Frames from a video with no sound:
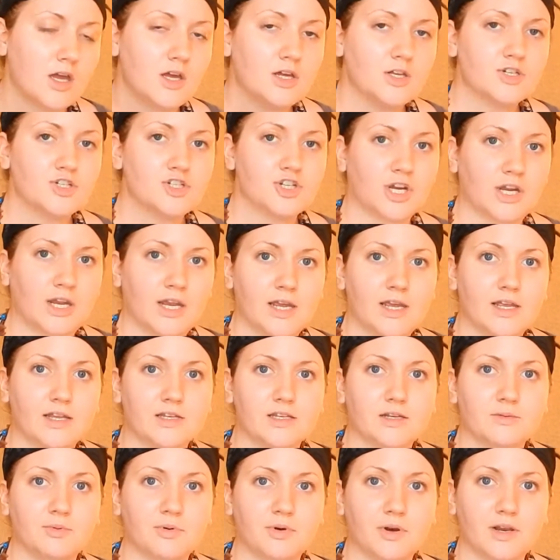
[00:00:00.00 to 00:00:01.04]
chicken
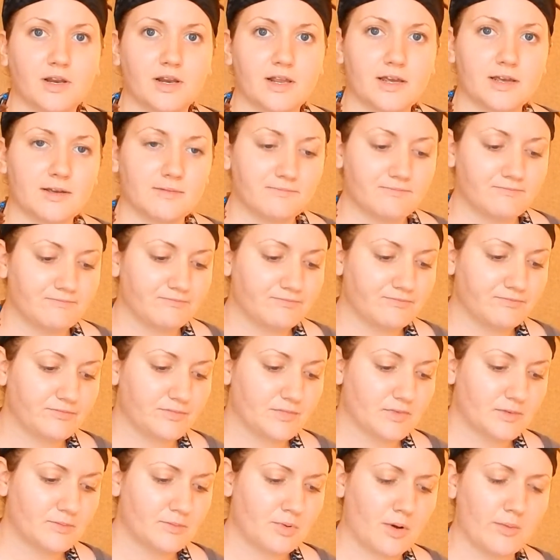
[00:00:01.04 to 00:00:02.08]
to put in it
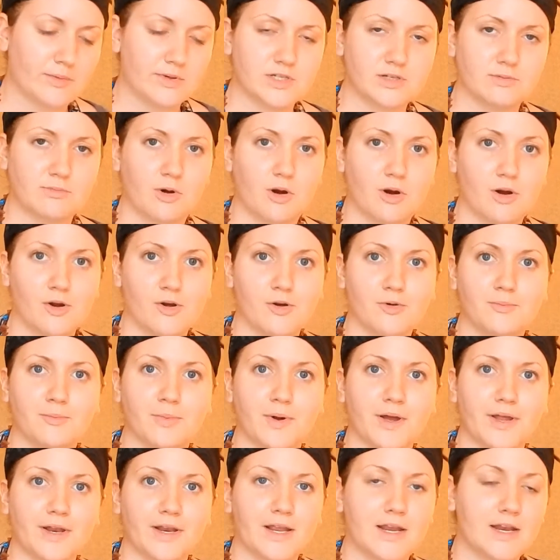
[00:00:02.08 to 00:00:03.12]
probably tomorrow,
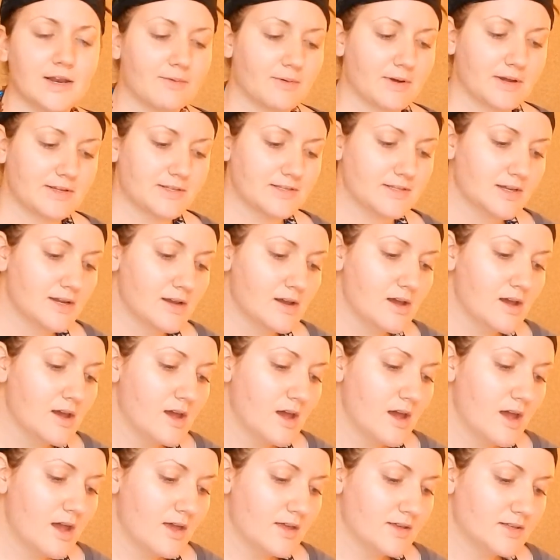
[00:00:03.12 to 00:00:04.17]
but anyways,
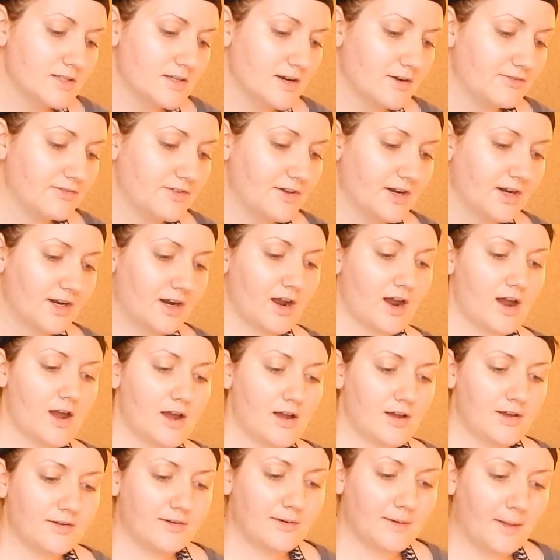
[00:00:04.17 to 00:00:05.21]
stuff that I
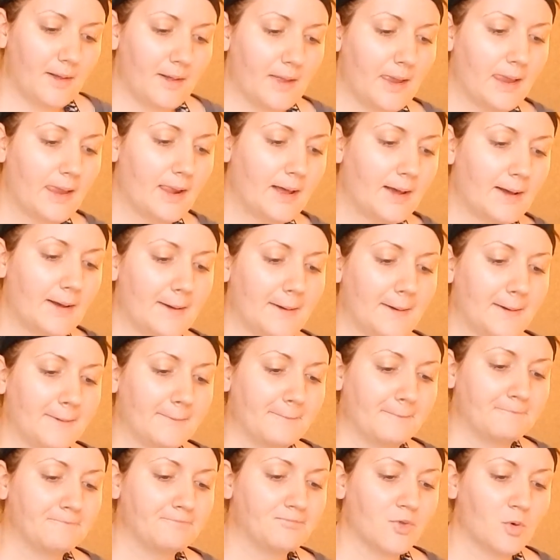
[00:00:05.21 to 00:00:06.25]
got
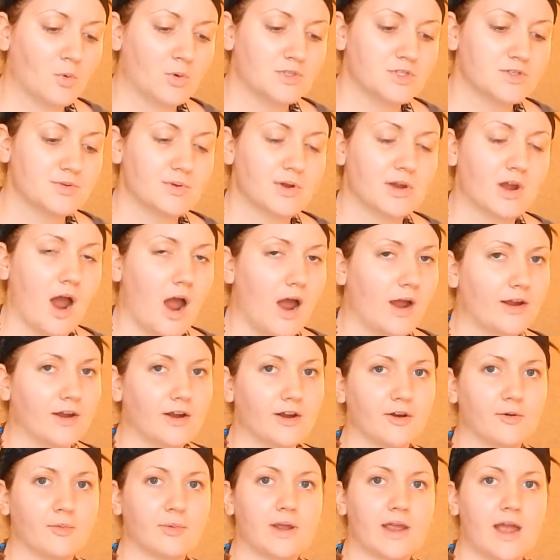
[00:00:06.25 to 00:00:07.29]
once we got
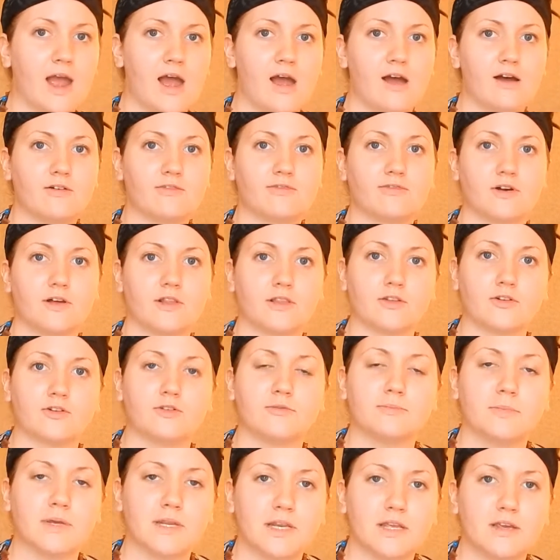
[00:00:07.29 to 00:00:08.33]
here. We have a little
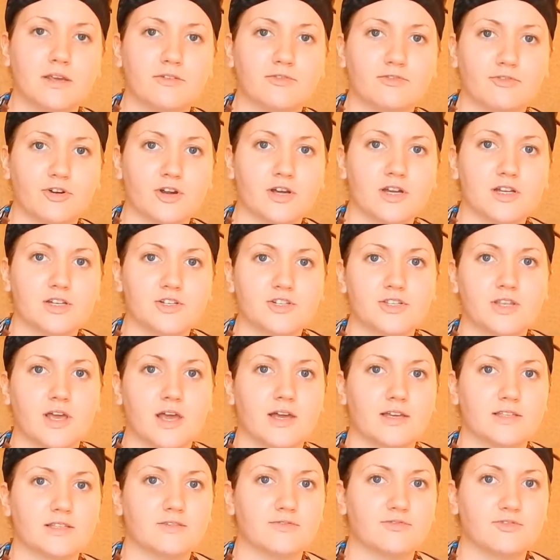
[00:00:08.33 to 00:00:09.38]
mini fridge that
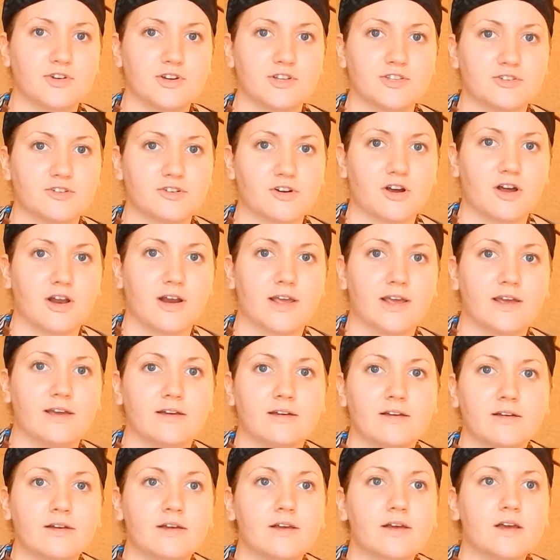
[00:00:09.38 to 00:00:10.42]
has a freezer on it,
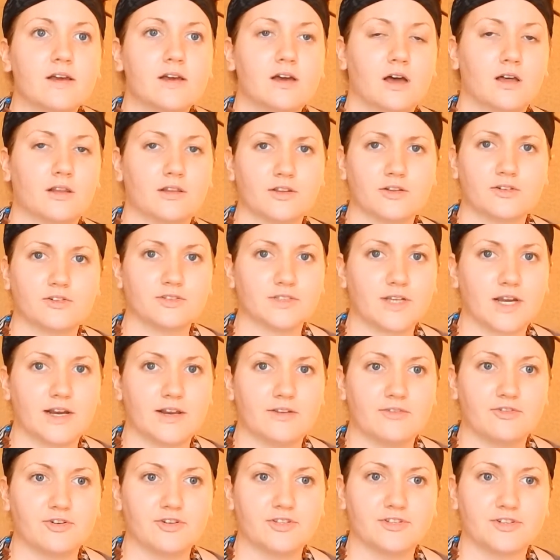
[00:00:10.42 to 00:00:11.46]
a little tiny
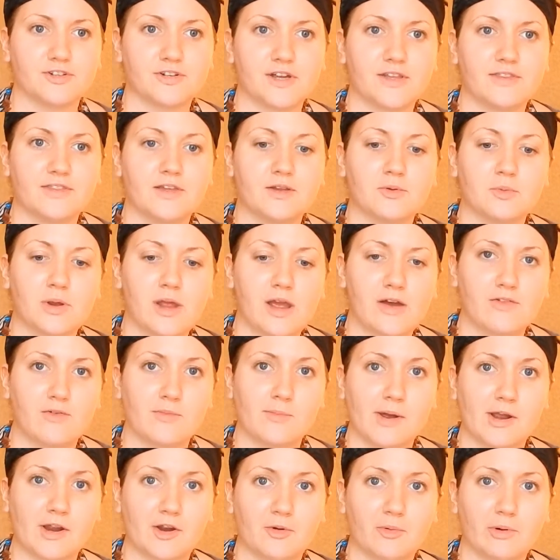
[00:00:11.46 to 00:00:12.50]
freezer, and then we have a
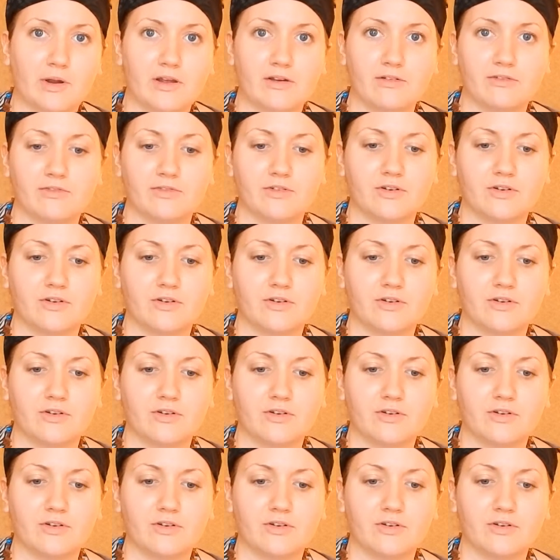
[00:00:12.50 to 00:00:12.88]
microwave.